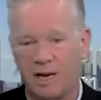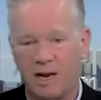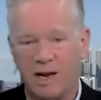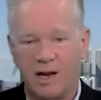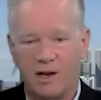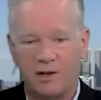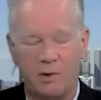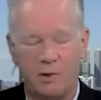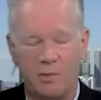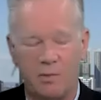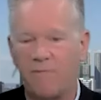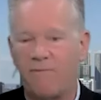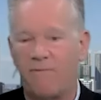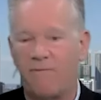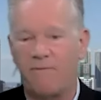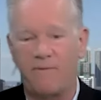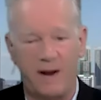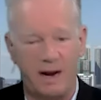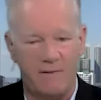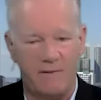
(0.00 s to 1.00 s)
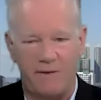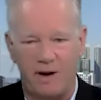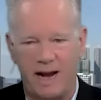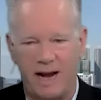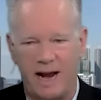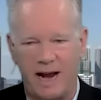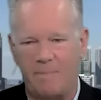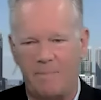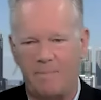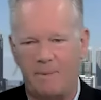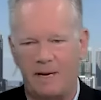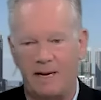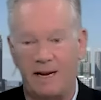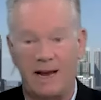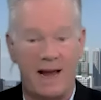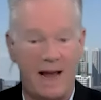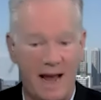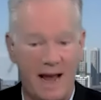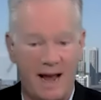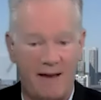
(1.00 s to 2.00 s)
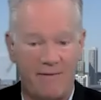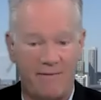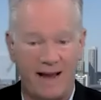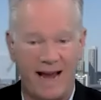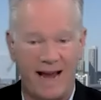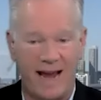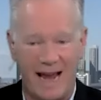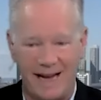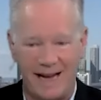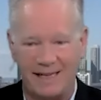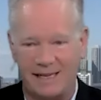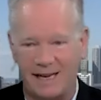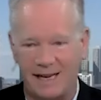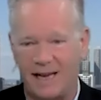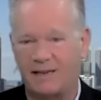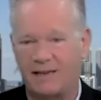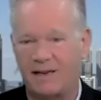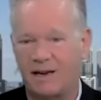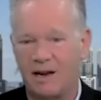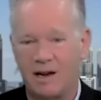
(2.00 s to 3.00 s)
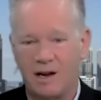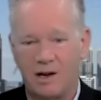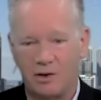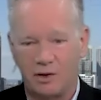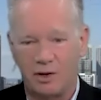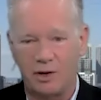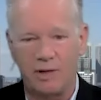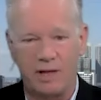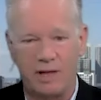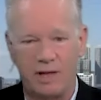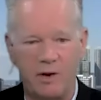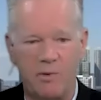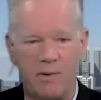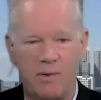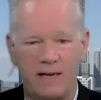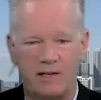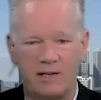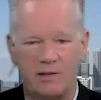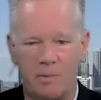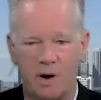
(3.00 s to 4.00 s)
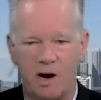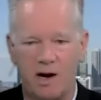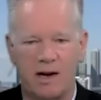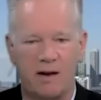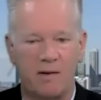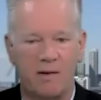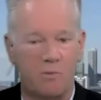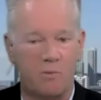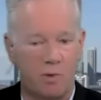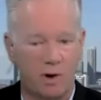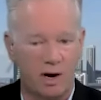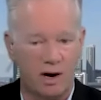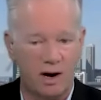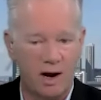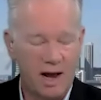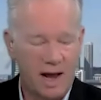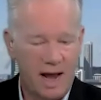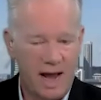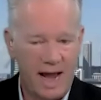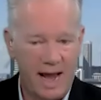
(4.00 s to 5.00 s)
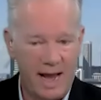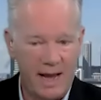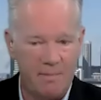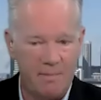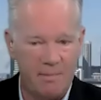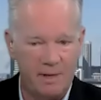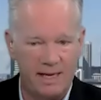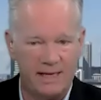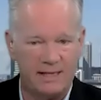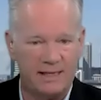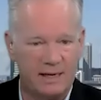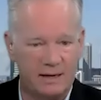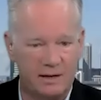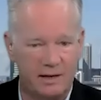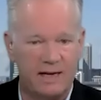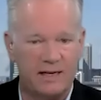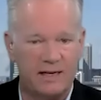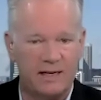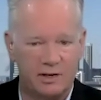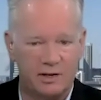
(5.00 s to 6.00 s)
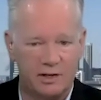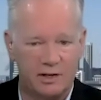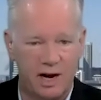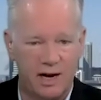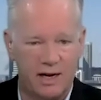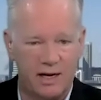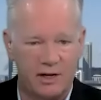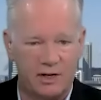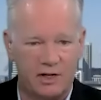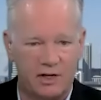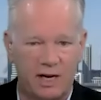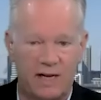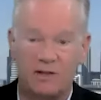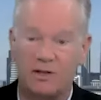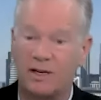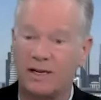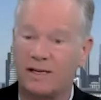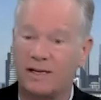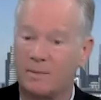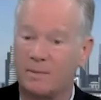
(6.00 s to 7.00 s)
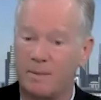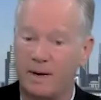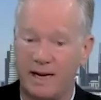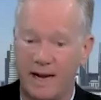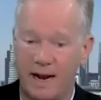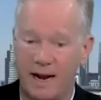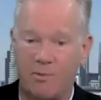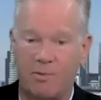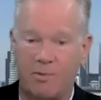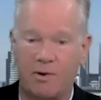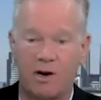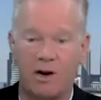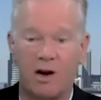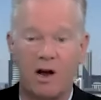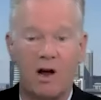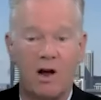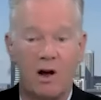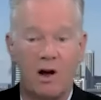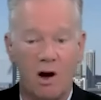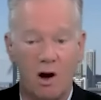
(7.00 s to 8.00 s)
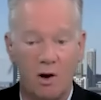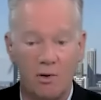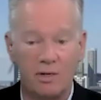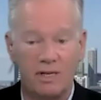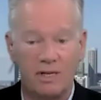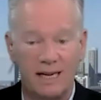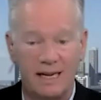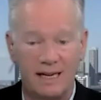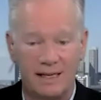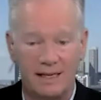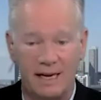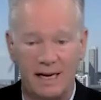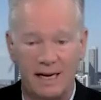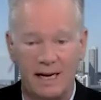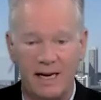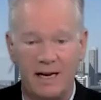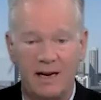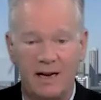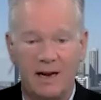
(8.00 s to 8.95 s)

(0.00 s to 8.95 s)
So we're very, very happy to have access to the US market. We're AIM listed, London Stock Exchange listed, but now we're OTC